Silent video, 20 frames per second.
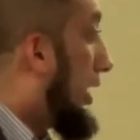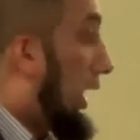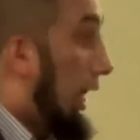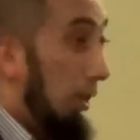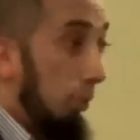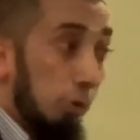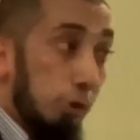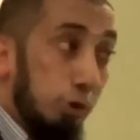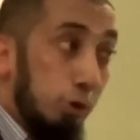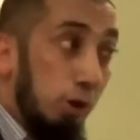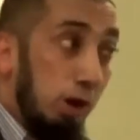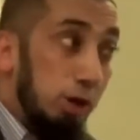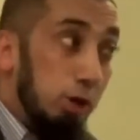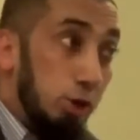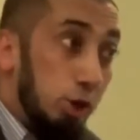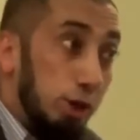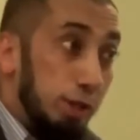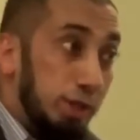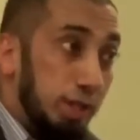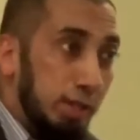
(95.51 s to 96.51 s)
I want to know how
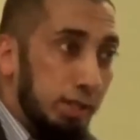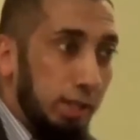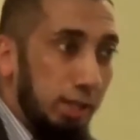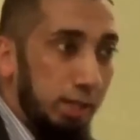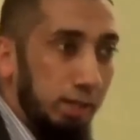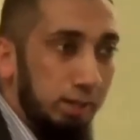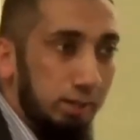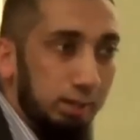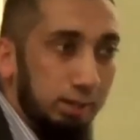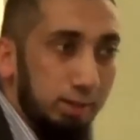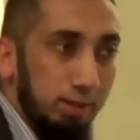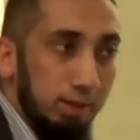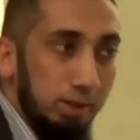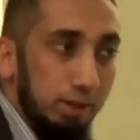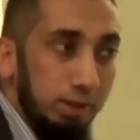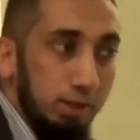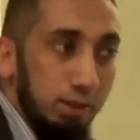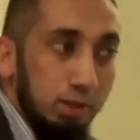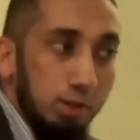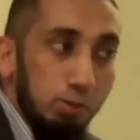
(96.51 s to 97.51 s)
you're thinking.
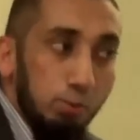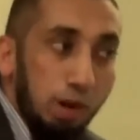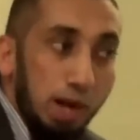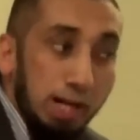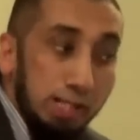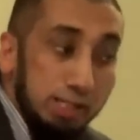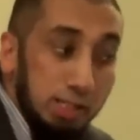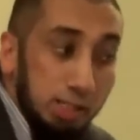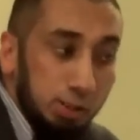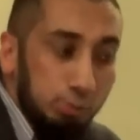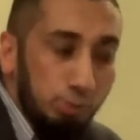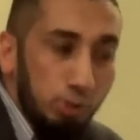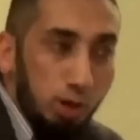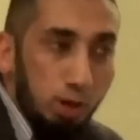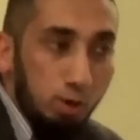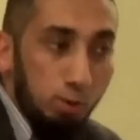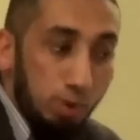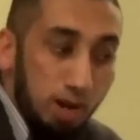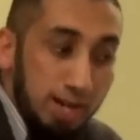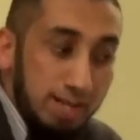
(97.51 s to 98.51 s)
Why is this
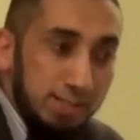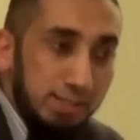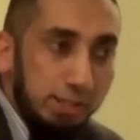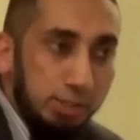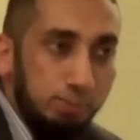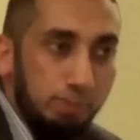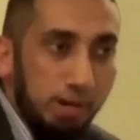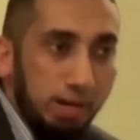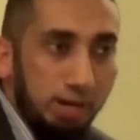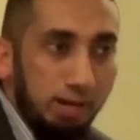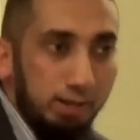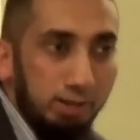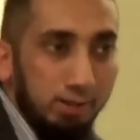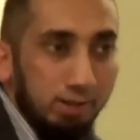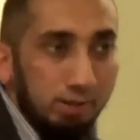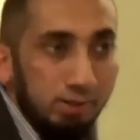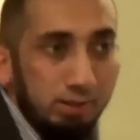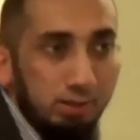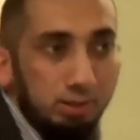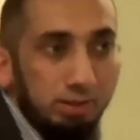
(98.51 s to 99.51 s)
wrong? Why is this
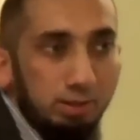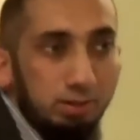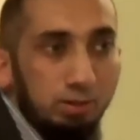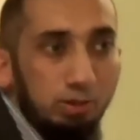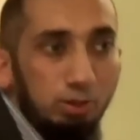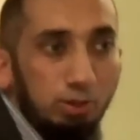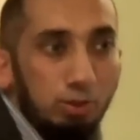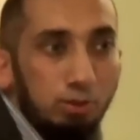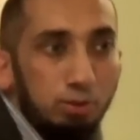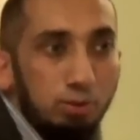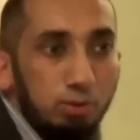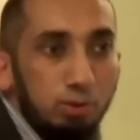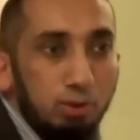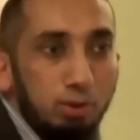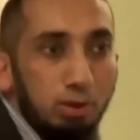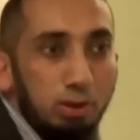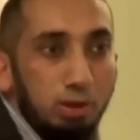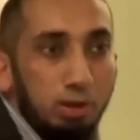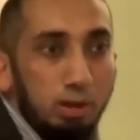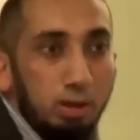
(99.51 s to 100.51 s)
bad? You know?
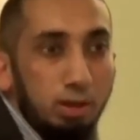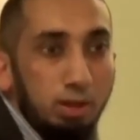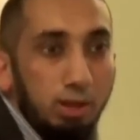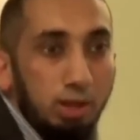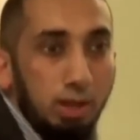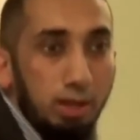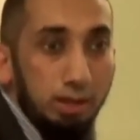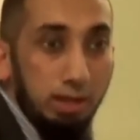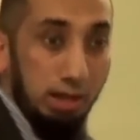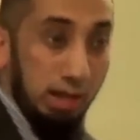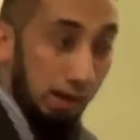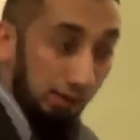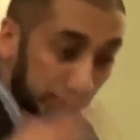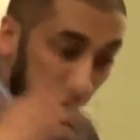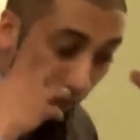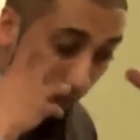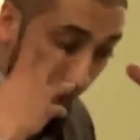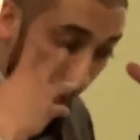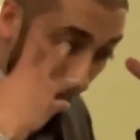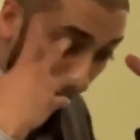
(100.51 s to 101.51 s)
And I
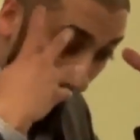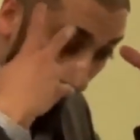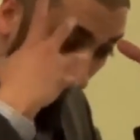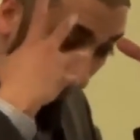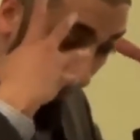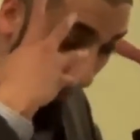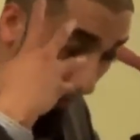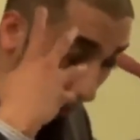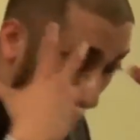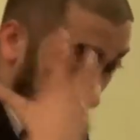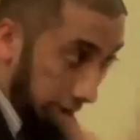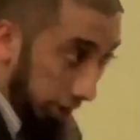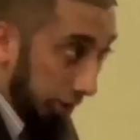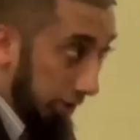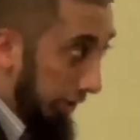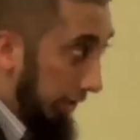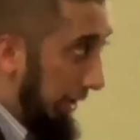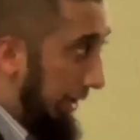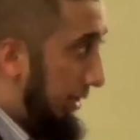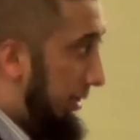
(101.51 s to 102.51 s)
have to teach them how to
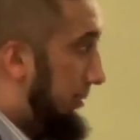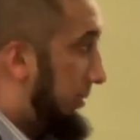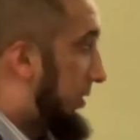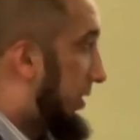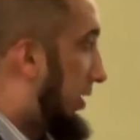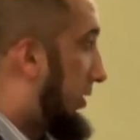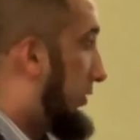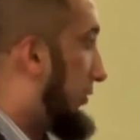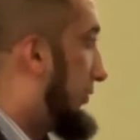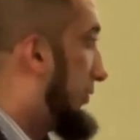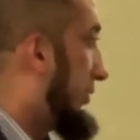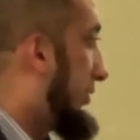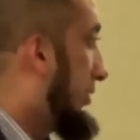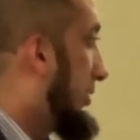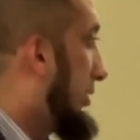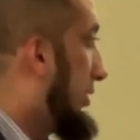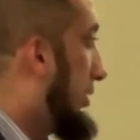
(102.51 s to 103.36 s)
articulate themselves.